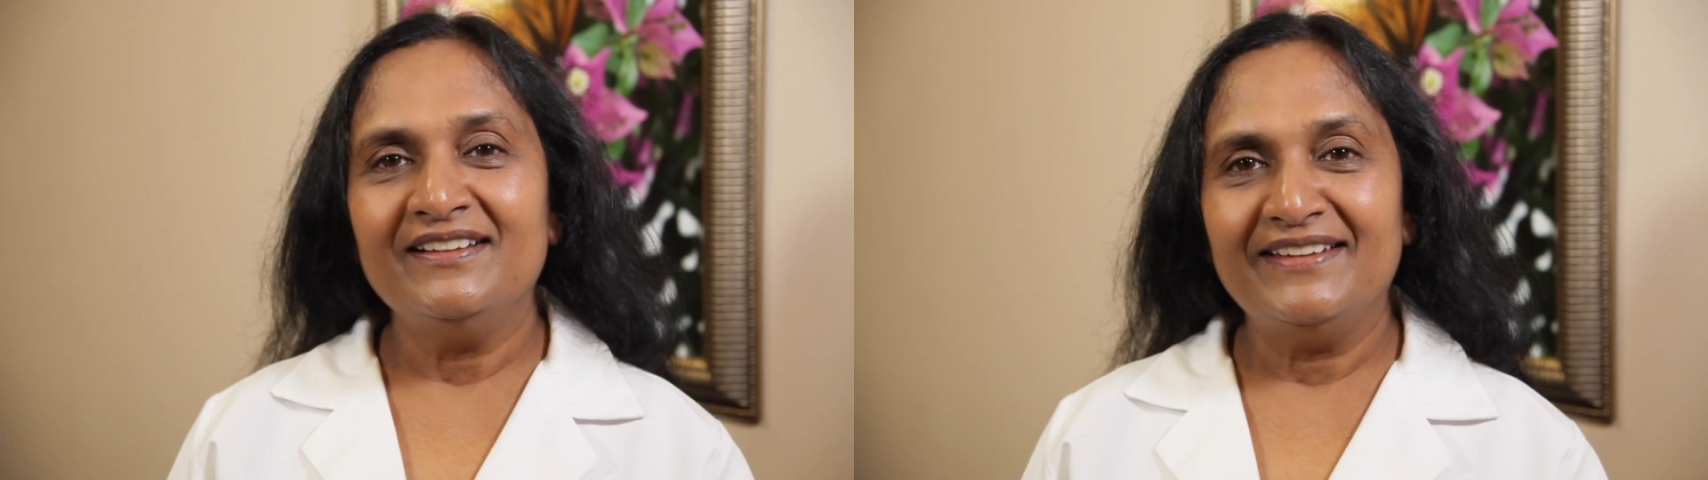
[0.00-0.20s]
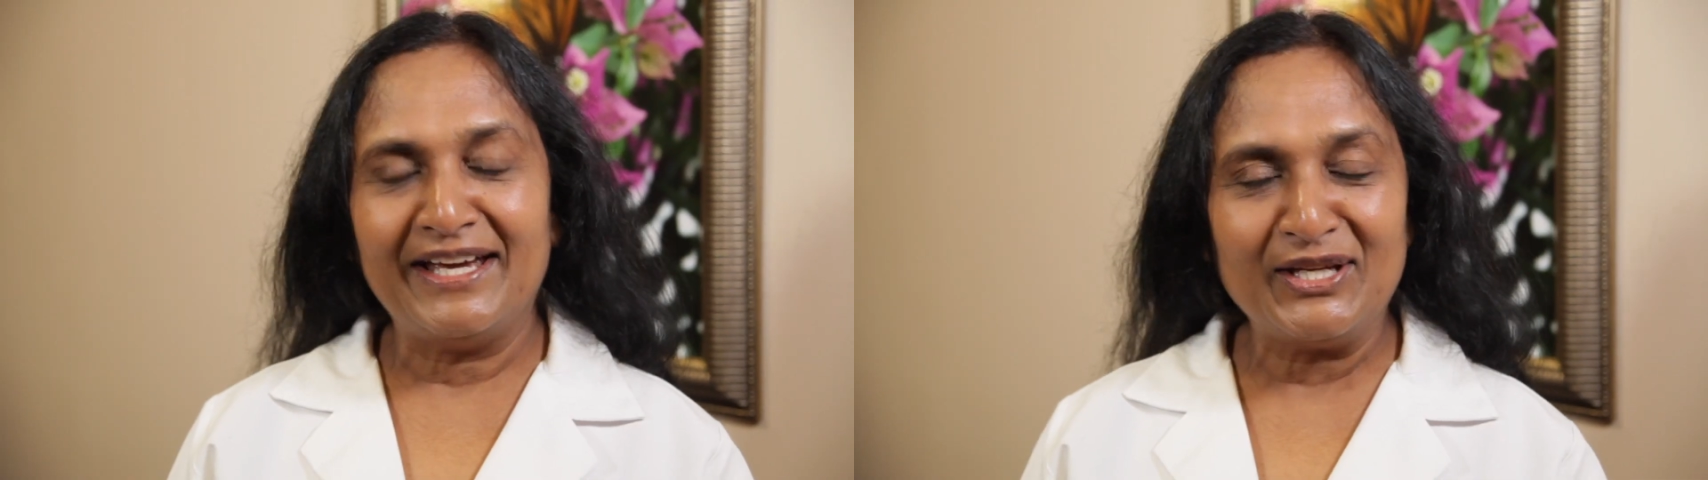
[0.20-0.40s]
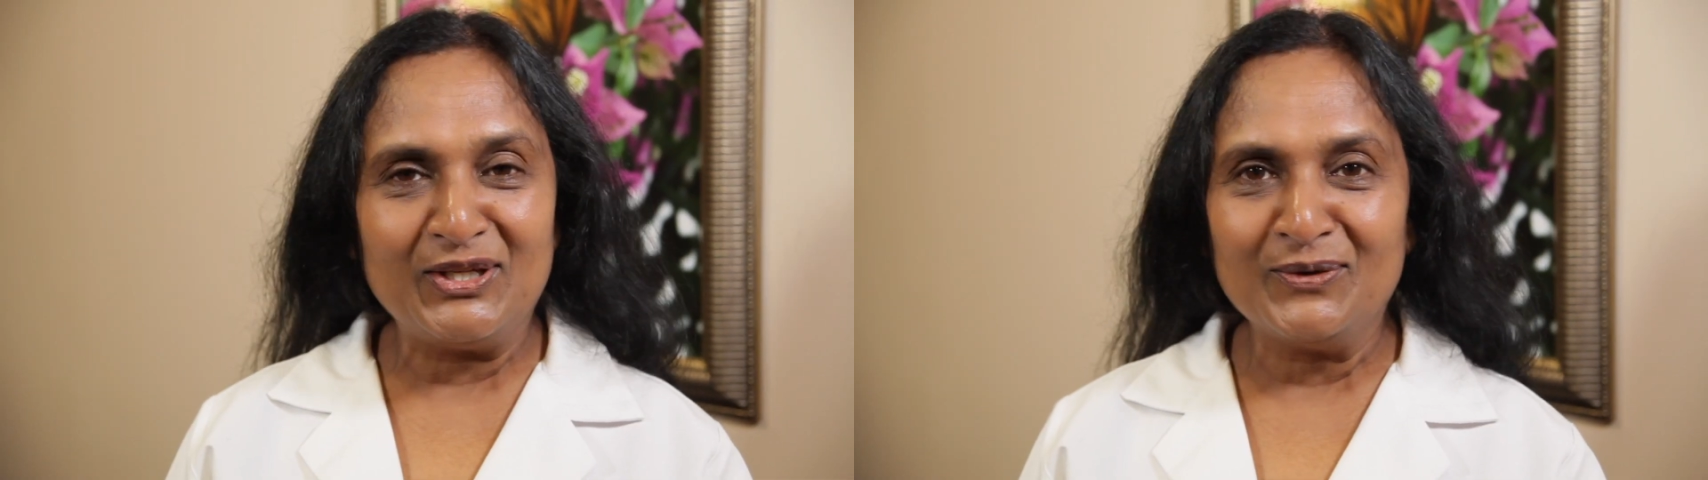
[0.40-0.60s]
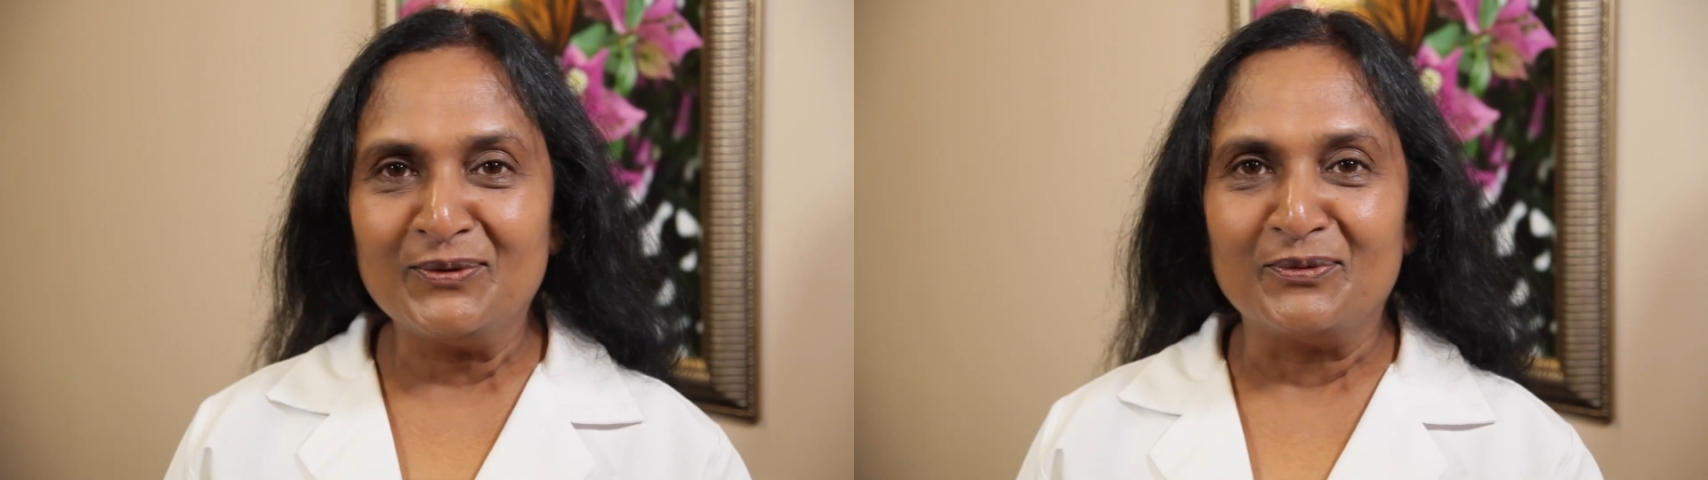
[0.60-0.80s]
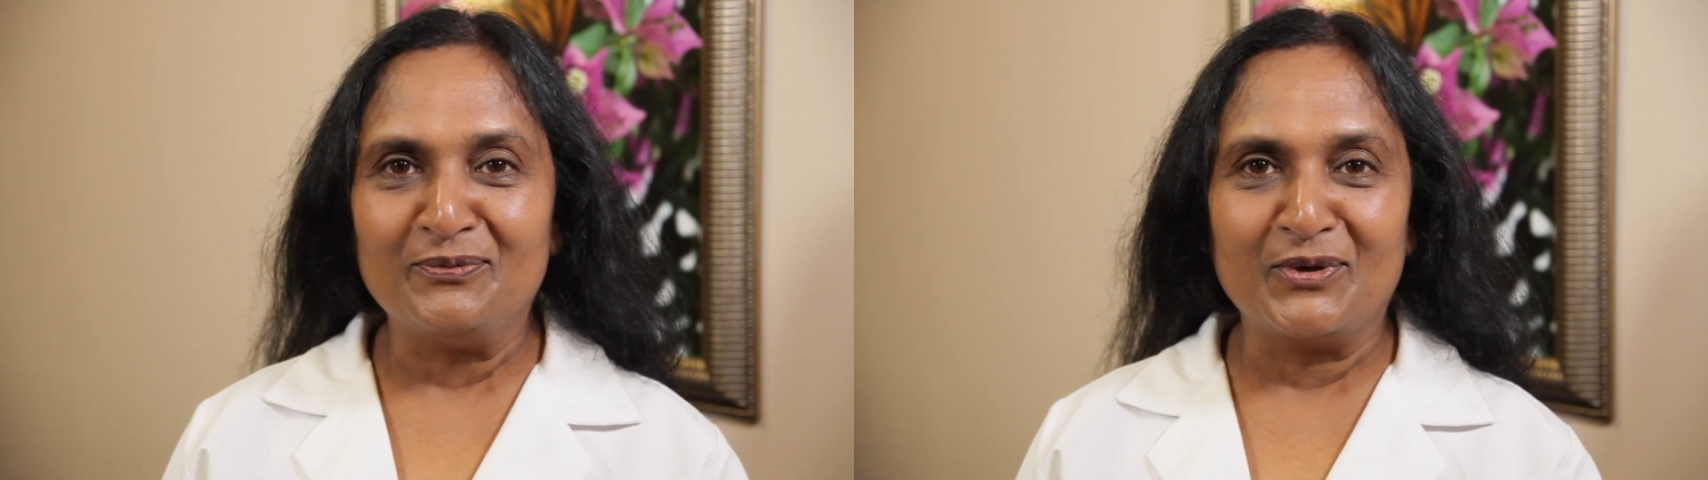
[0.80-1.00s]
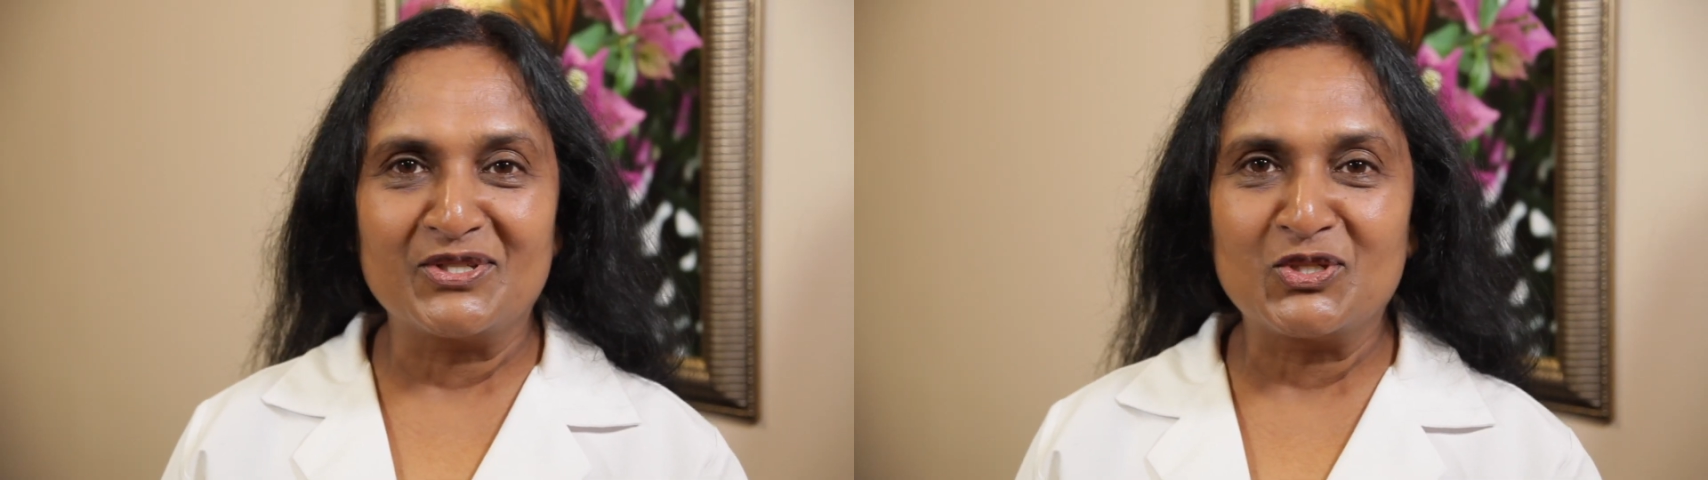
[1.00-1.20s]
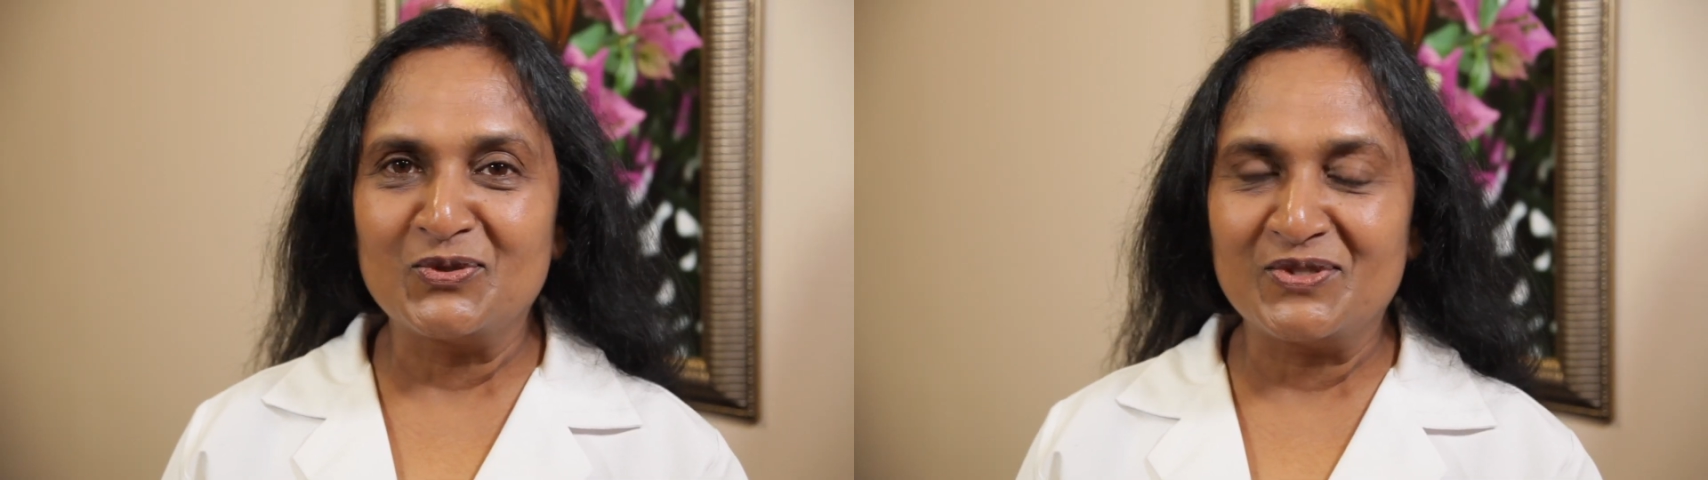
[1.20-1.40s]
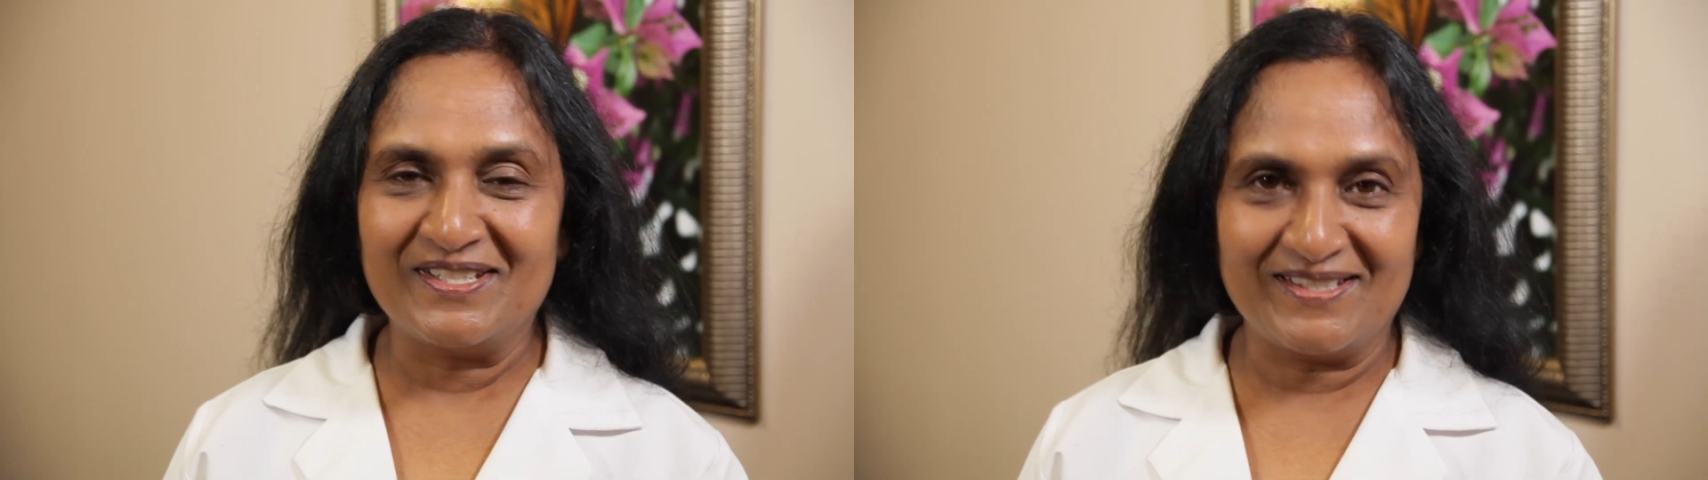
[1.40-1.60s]
Thank you for
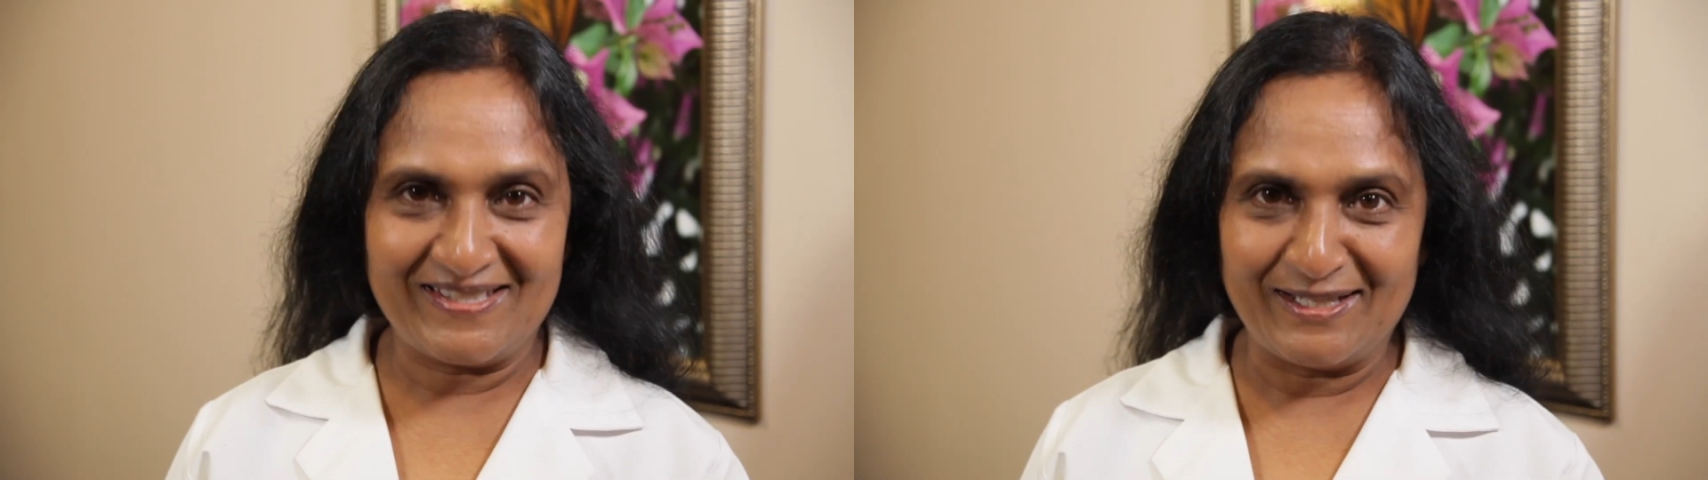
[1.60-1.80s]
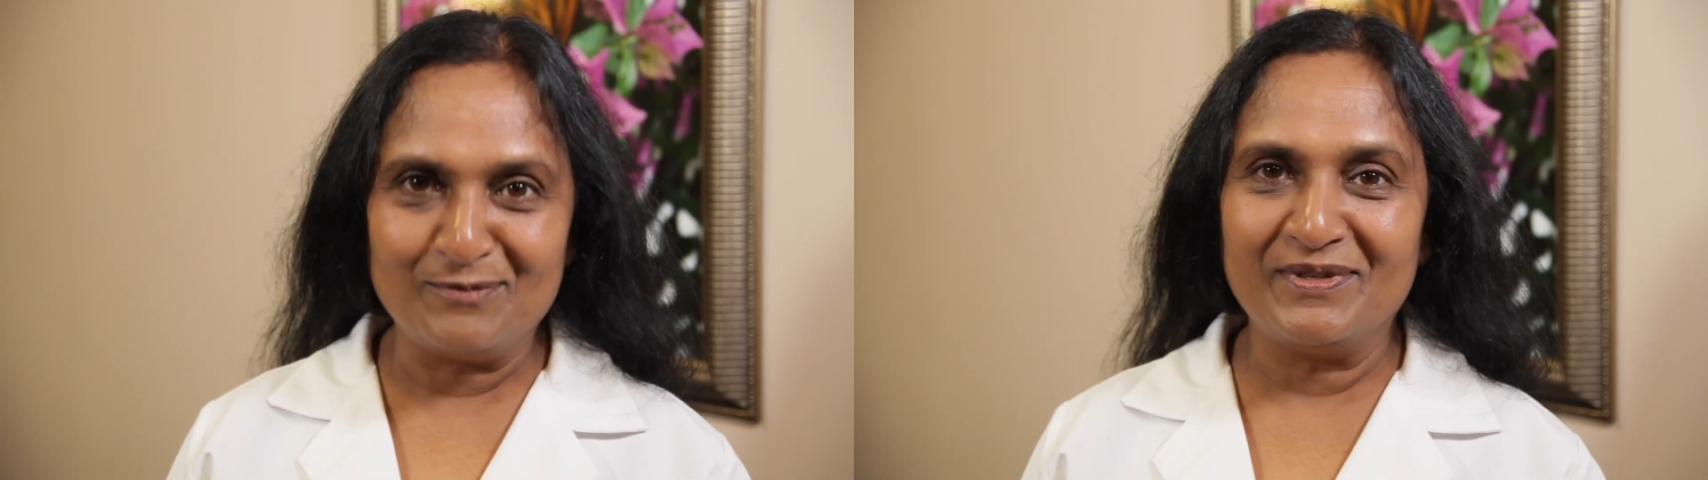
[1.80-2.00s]
choosing St.